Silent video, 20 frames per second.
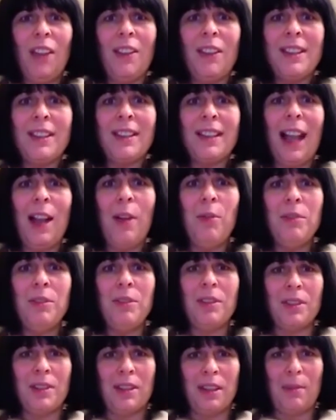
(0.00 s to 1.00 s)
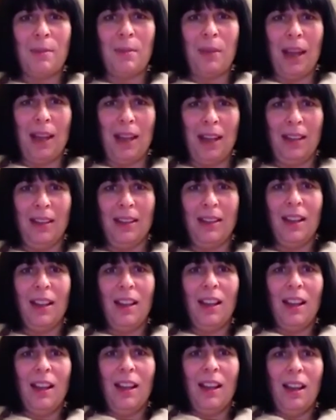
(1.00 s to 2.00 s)
the sound that it made,
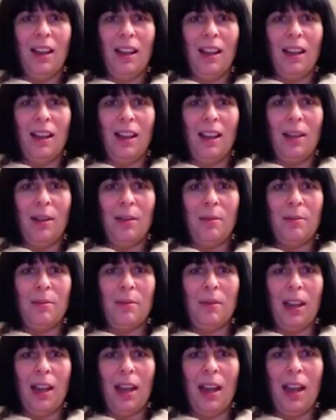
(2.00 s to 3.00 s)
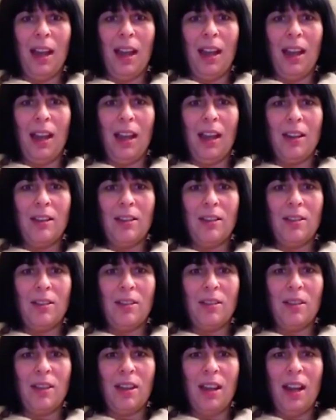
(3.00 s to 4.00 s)
and
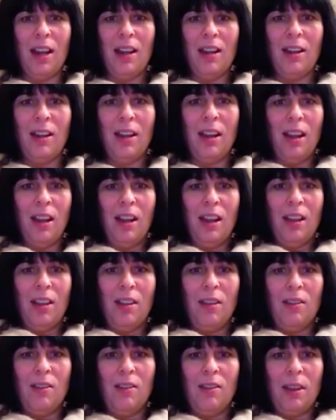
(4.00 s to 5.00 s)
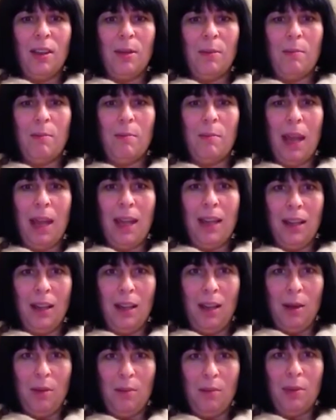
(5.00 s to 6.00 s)
then the
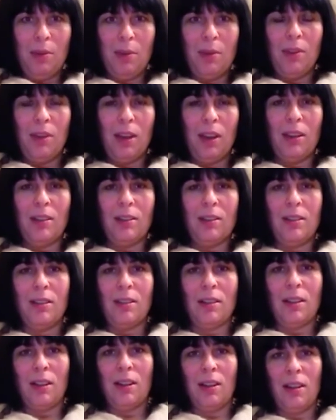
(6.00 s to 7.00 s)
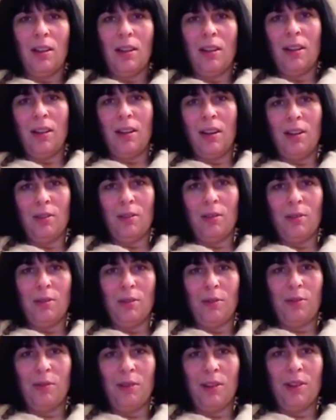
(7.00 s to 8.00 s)
makeup that Uncle
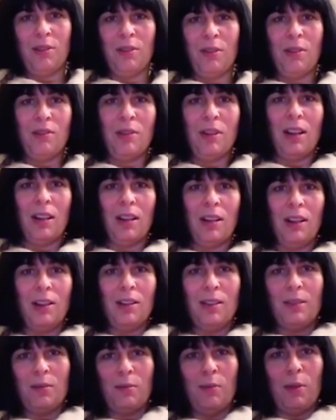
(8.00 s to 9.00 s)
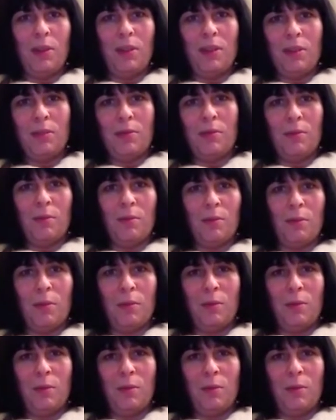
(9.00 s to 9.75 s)
Godfrey stroke Nicholas was